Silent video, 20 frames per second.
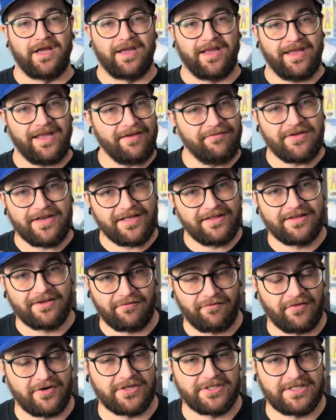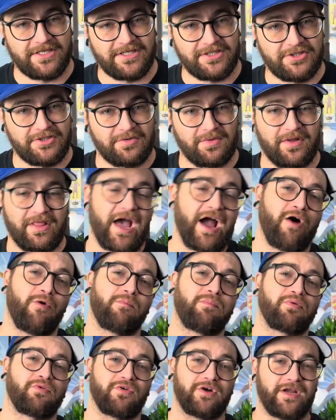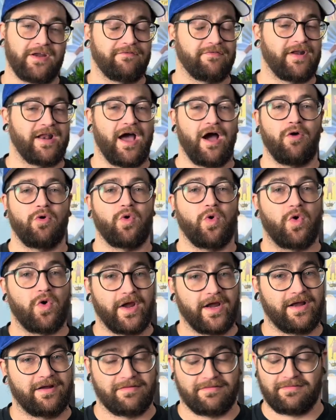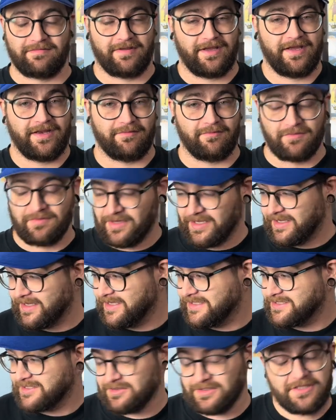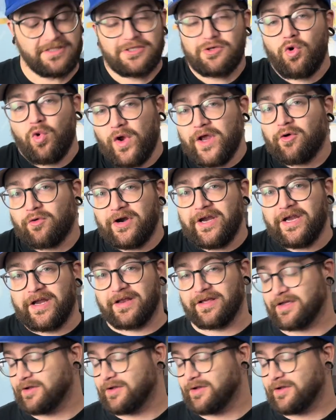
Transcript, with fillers: even in this first issue, with how brief and how quick it is, it's a quick read.